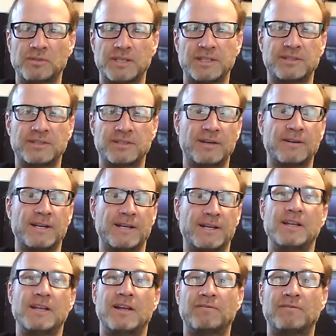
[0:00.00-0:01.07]
Is there
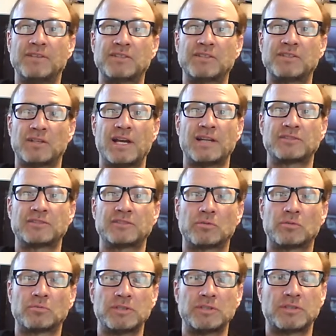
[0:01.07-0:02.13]
physiological
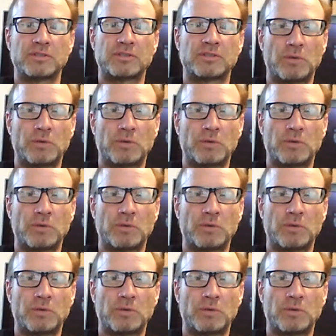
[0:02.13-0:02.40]
reasons